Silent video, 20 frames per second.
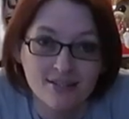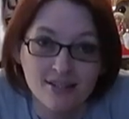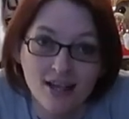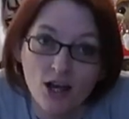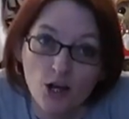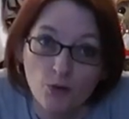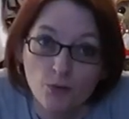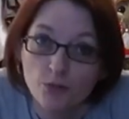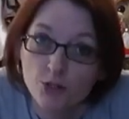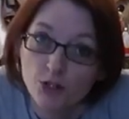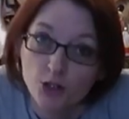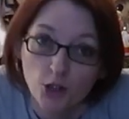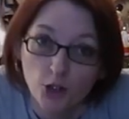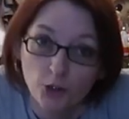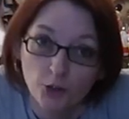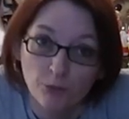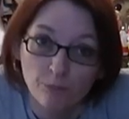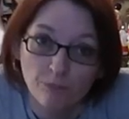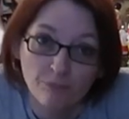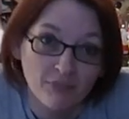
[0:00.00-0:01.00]
this out.
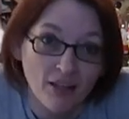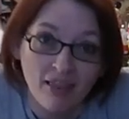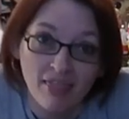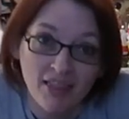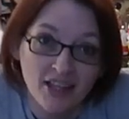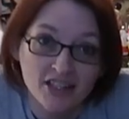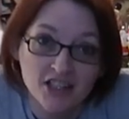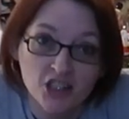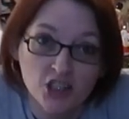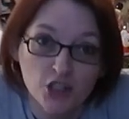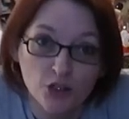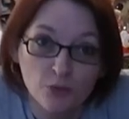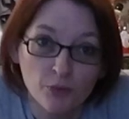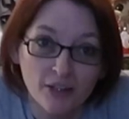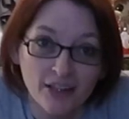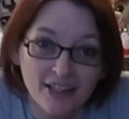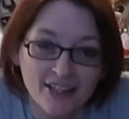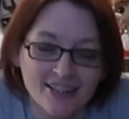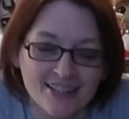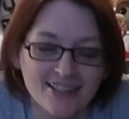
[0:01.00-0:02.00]
So let's do
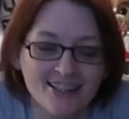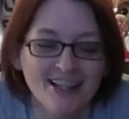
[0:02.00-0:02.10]
it.